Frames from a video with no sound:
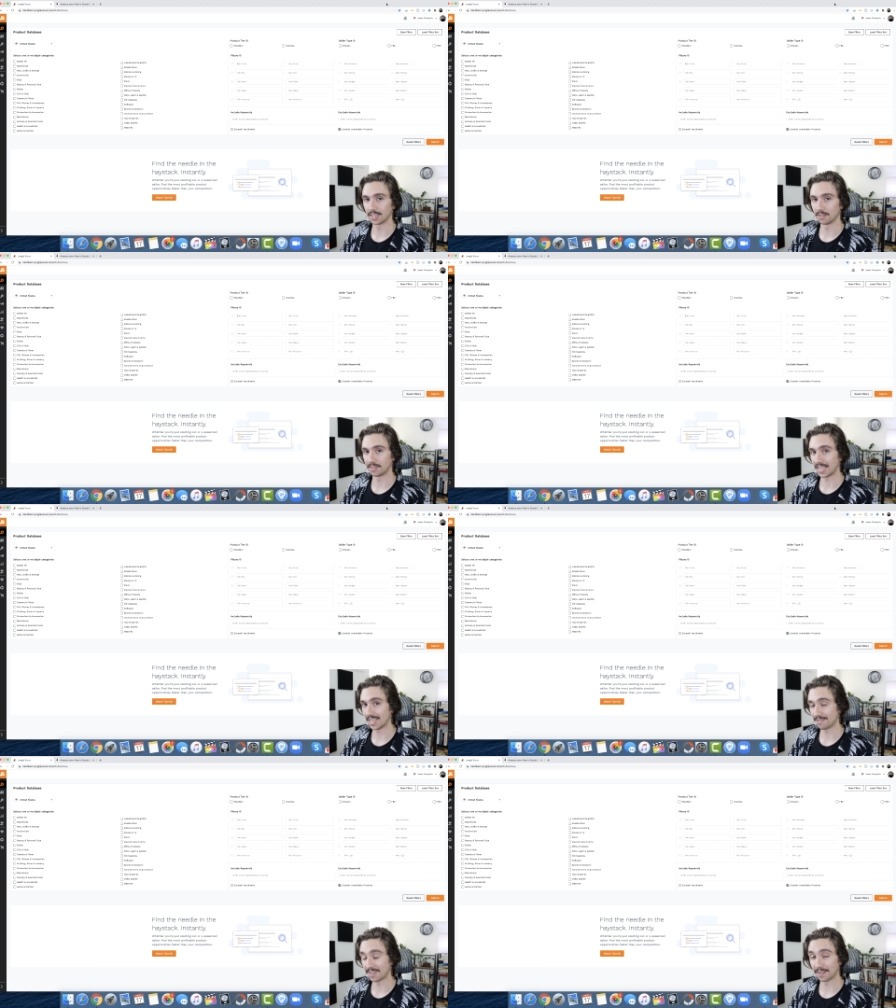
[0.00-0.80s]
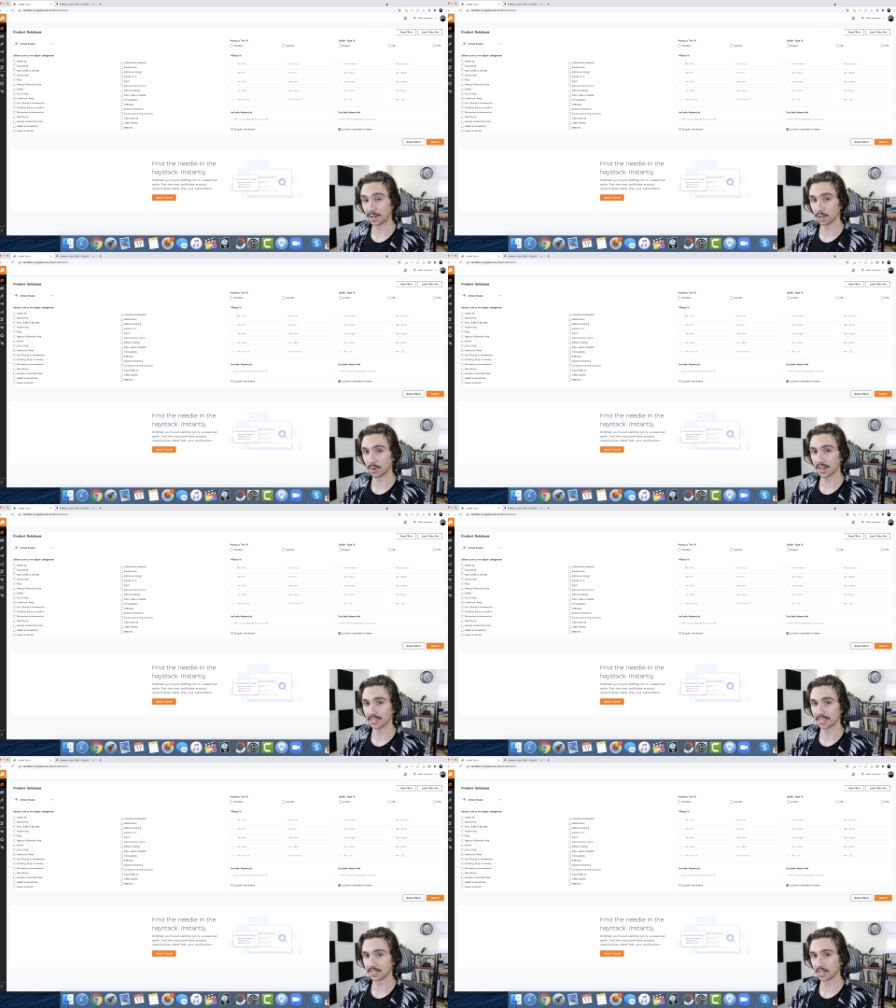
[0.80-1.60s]
of a $5
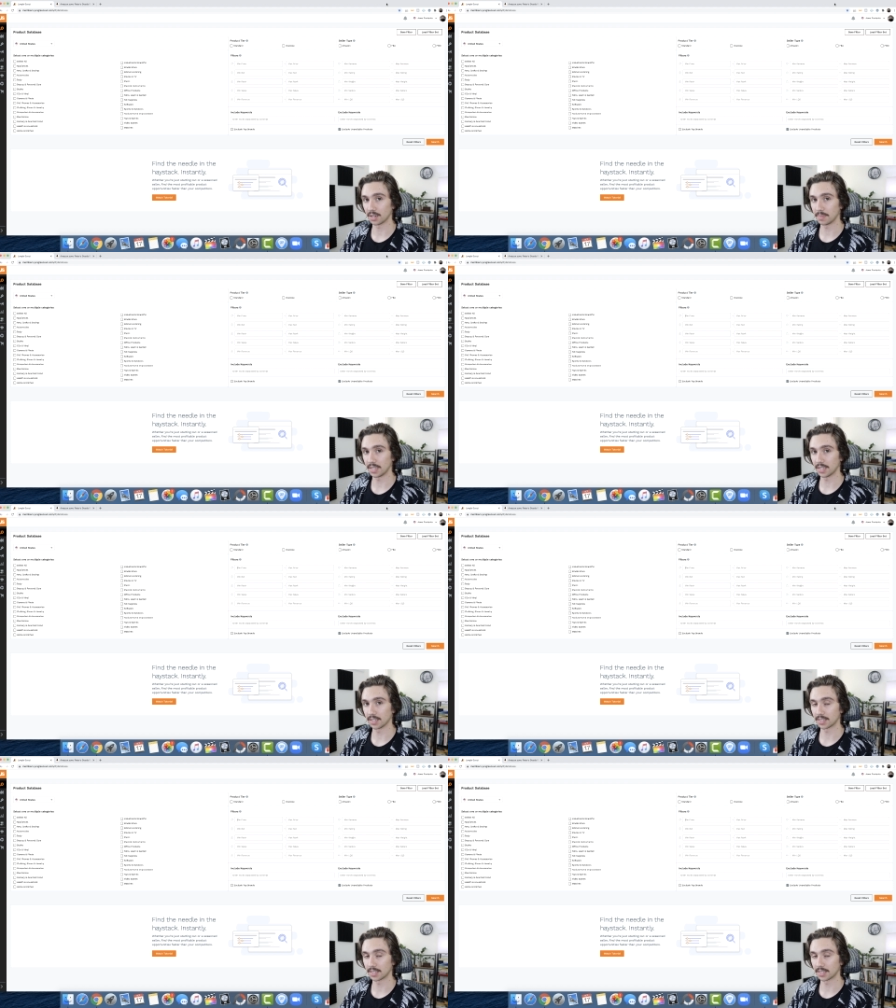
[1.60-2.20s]
product is gonna be